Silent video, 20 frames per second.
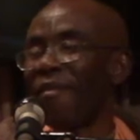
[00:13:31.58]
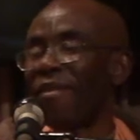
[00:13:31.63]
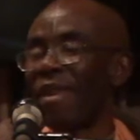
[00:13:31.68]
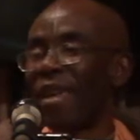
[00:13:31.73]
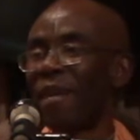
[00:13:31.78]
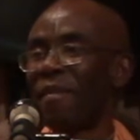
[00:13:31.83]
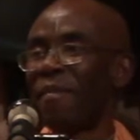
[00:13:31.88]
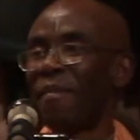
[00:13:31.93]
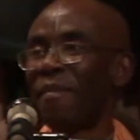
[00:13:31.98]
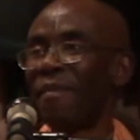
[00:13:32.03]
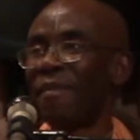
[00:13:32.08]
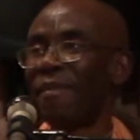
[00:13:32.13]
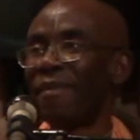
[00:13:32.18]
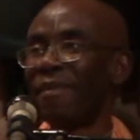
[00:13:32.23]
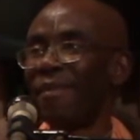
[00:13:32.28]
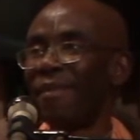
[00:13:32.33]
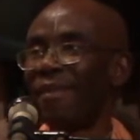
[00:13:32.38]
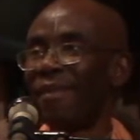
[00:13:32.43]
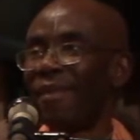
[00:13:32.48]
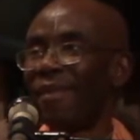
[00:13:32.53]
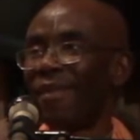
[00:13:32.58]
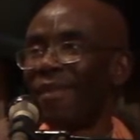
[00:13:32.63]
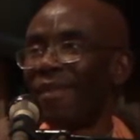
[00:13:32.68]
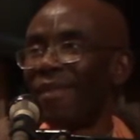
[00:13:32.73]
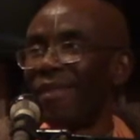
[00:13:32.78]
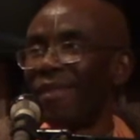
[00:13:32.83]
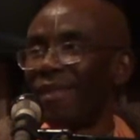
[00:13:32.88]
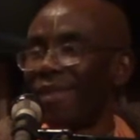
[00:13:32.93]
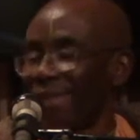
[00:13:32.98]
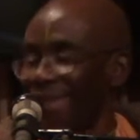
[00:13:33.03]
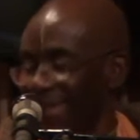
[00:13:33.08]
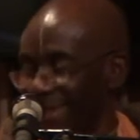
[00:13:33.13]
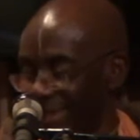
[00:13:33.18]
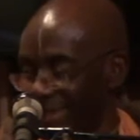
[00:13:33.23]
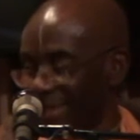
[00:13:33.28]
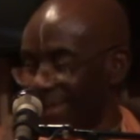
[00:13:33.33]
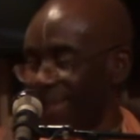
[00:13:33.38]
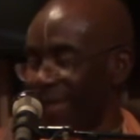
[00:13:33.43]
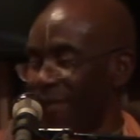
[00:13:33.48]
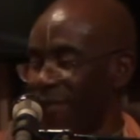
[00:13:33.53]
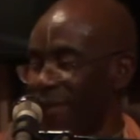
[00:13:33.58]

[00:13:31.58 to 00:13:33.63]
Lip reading: them, you just give